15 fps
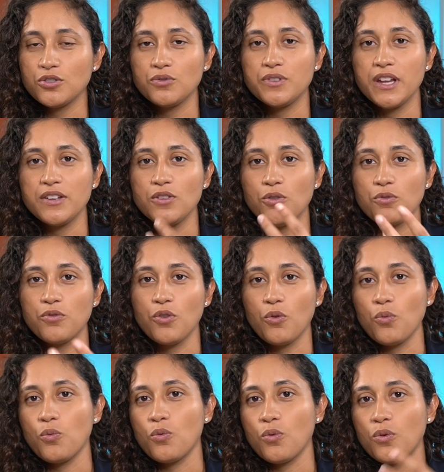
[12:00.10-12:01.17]
so then
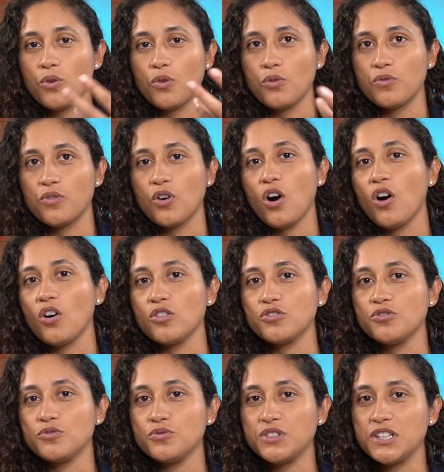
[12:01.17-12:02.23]

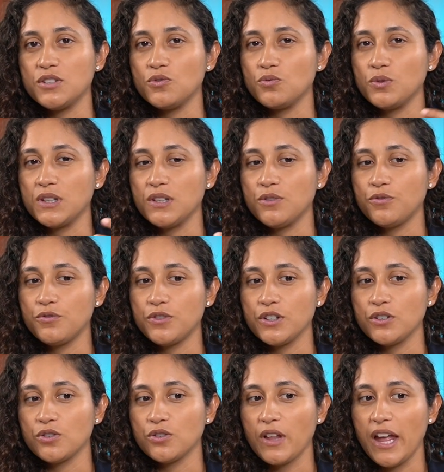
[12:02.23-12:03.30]
overall, you didn't really
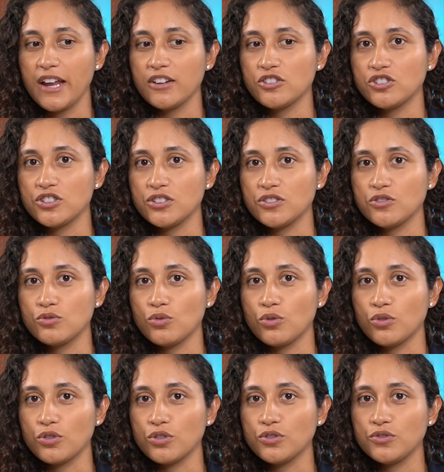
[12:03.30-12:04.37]
feel anxious
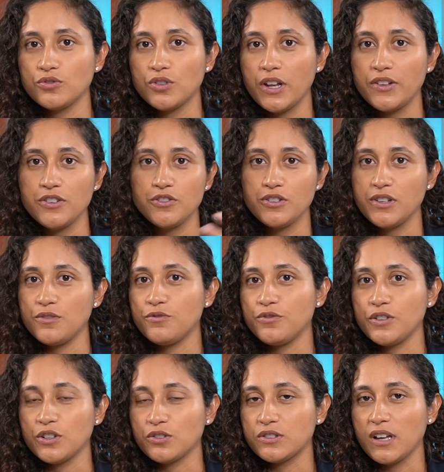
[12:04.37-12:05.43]
and you didn't
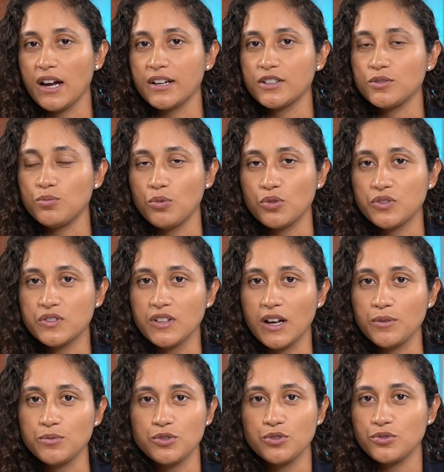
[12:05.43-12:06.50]
feel tired most
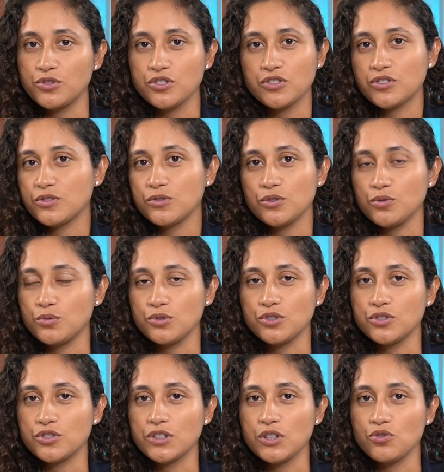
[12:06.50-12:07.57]
times. You were
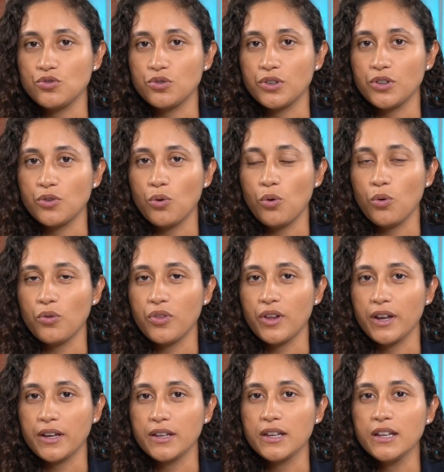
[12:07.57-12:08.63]
just enjoying the whole
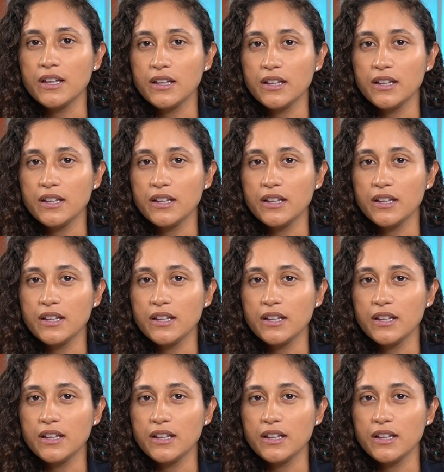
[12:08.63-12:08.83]
thing.